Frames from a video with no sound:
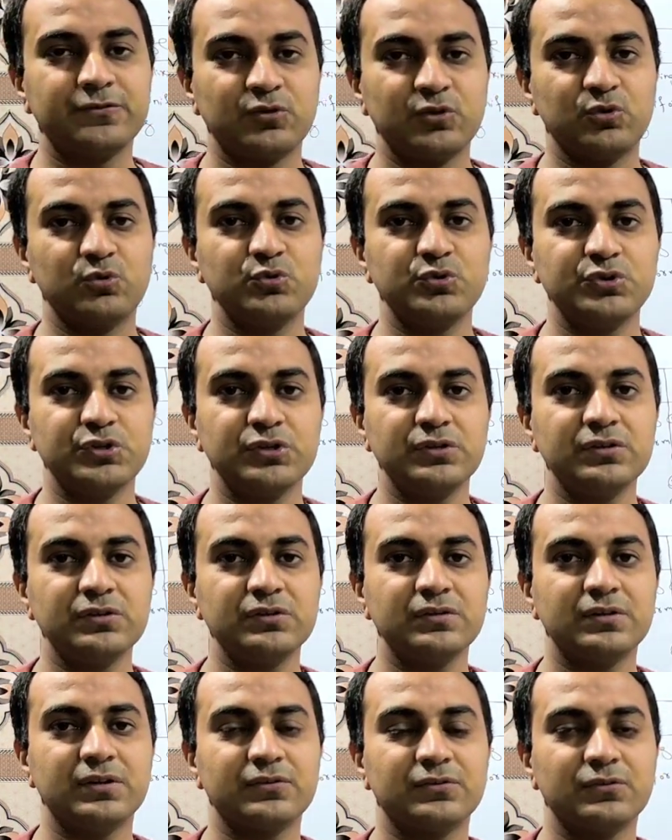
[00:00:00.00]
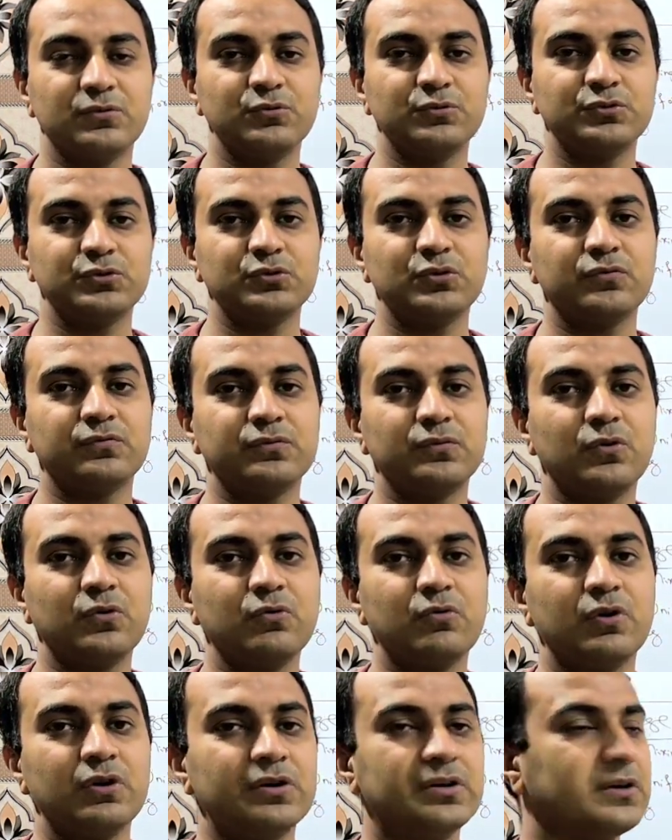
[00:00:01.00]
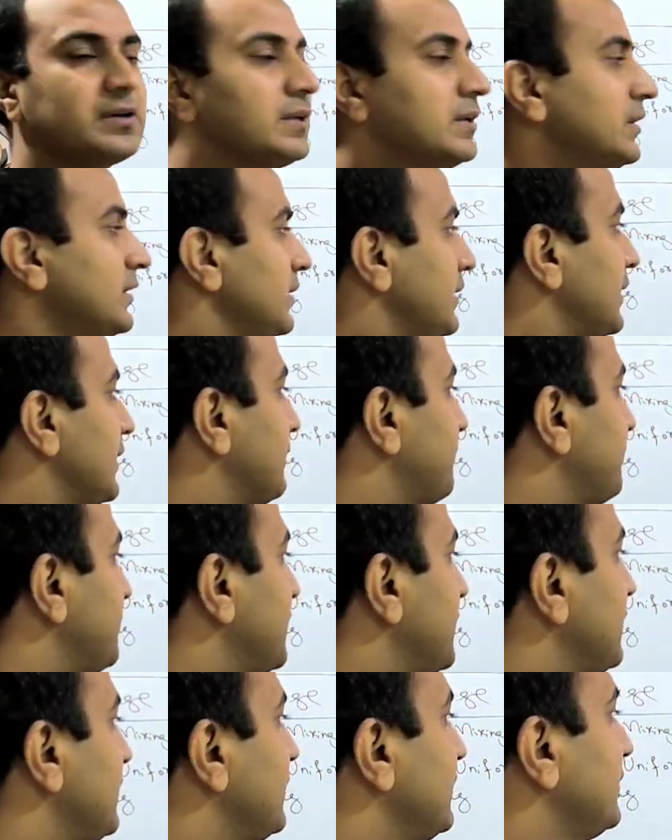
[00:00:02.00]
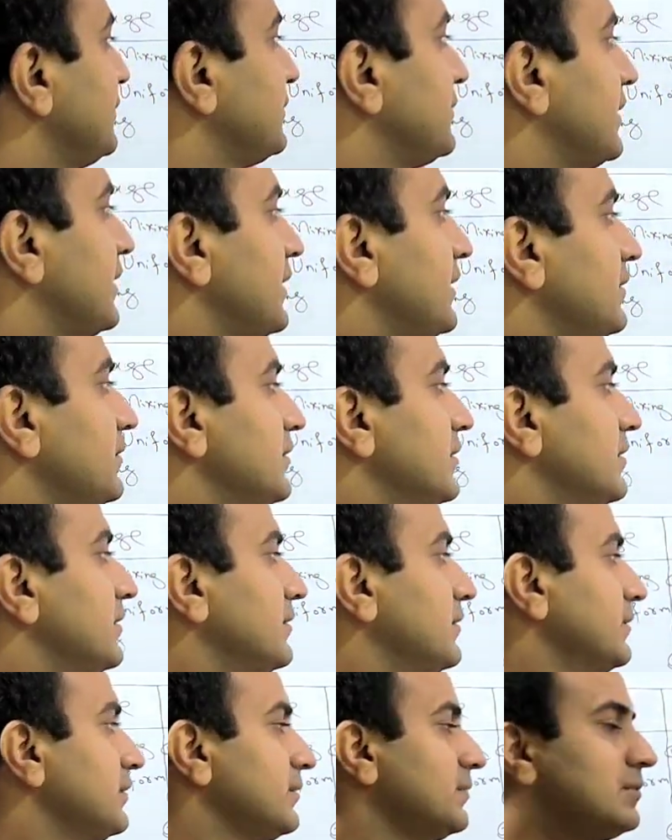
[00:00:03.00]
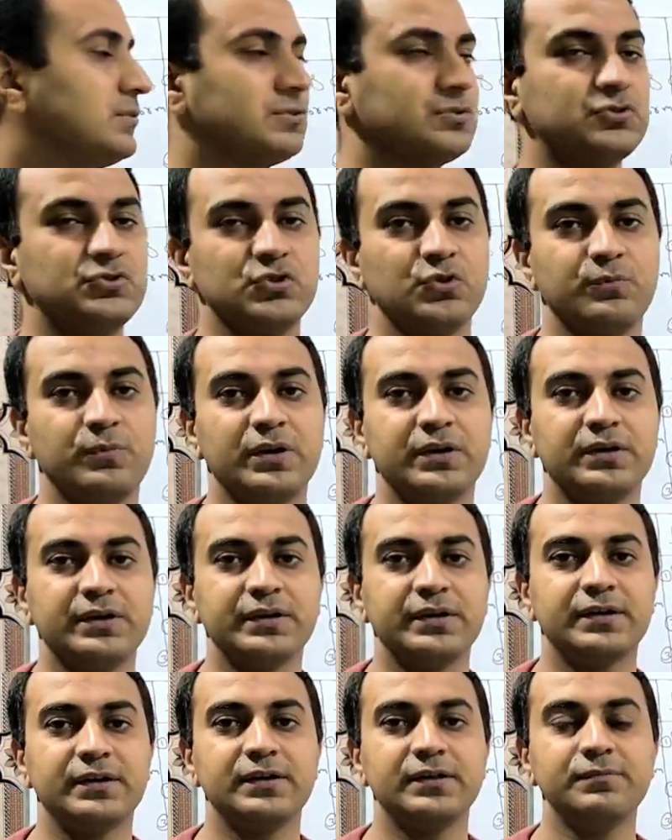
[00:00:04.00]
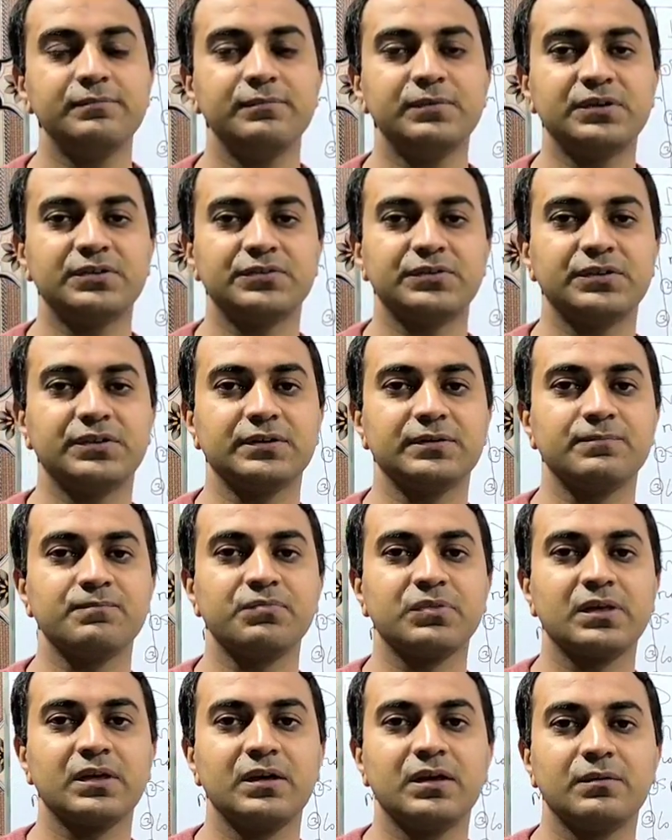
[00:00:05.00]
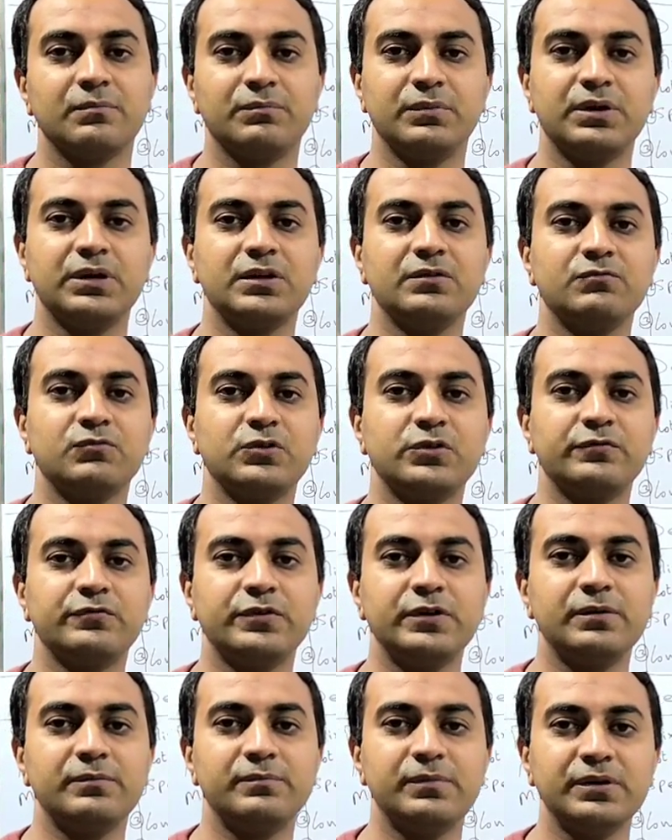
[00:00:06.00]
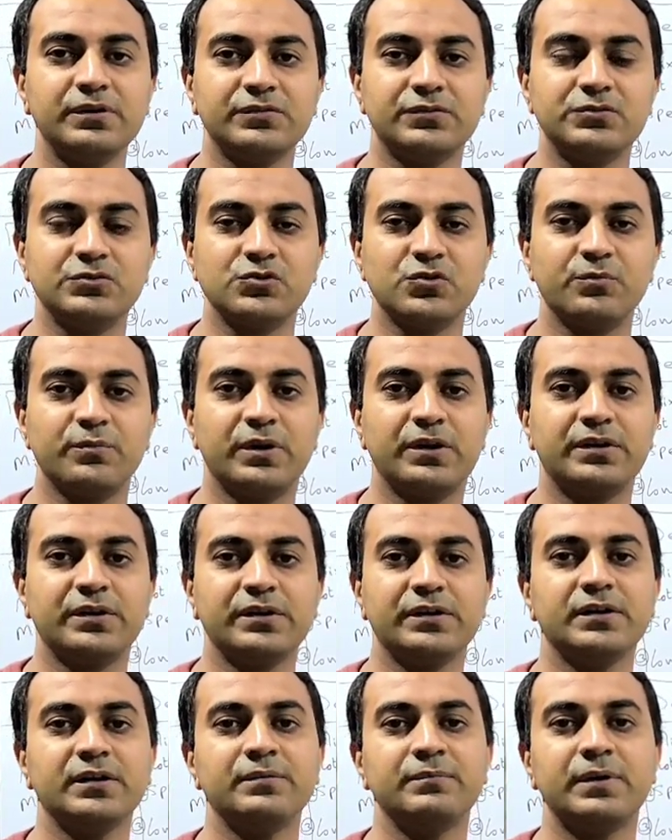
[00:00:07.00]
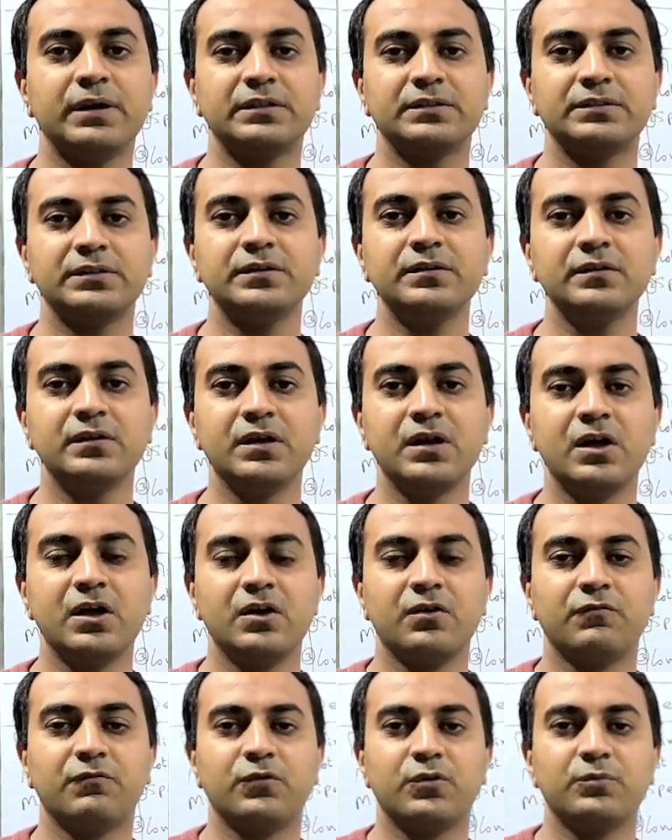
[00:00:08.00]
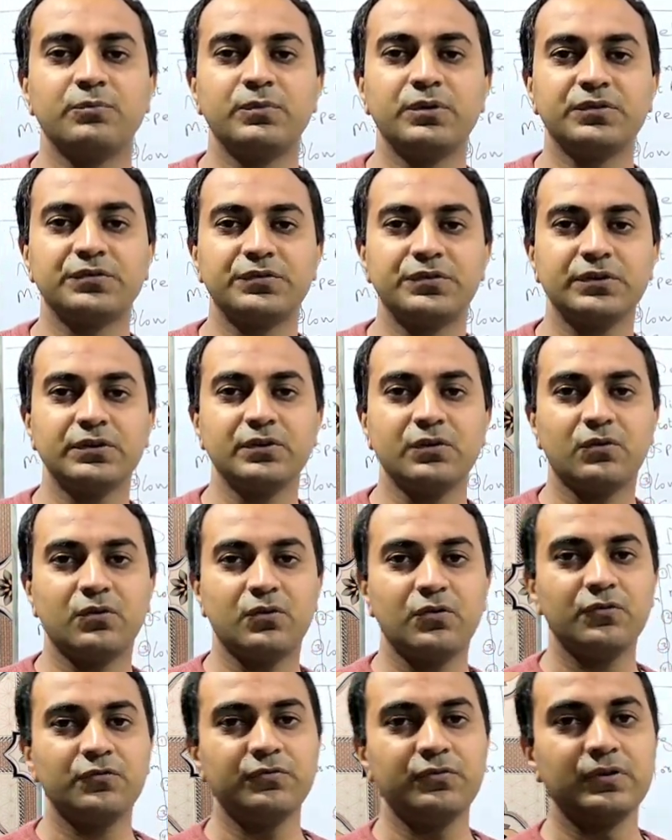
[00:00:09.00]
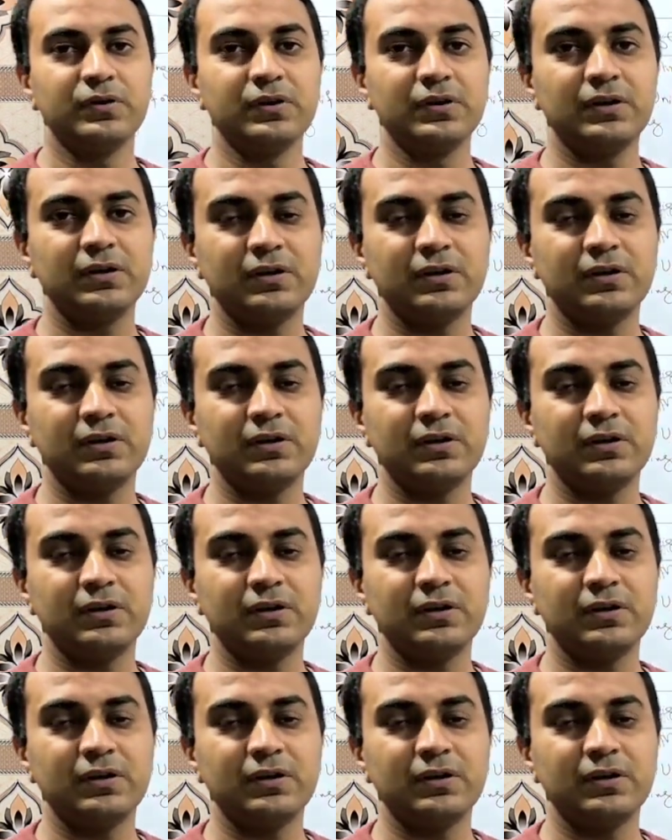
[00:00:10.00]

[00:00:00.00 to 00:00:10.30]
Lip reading: solution? The solution of low quantity API is that geometrically mixing. Mean we will mix geometrical method for mixing of